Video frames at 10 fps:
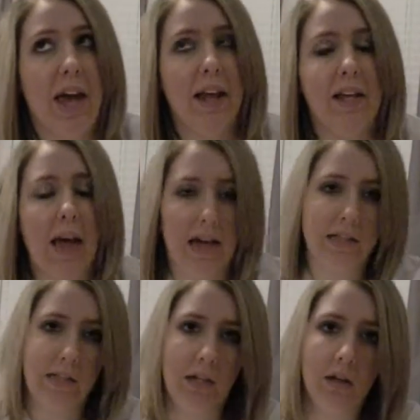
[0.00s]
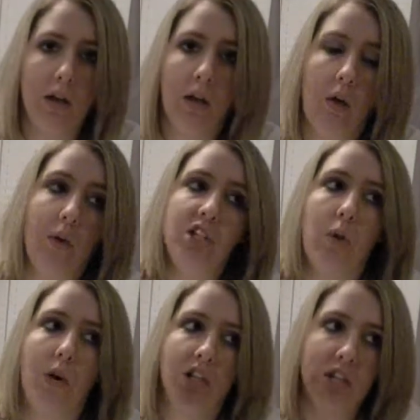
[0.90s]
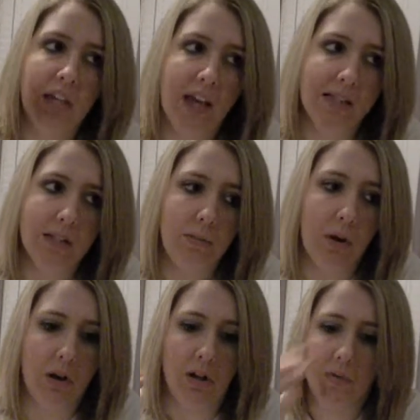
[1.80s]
They had the casting, which I watched the casting part,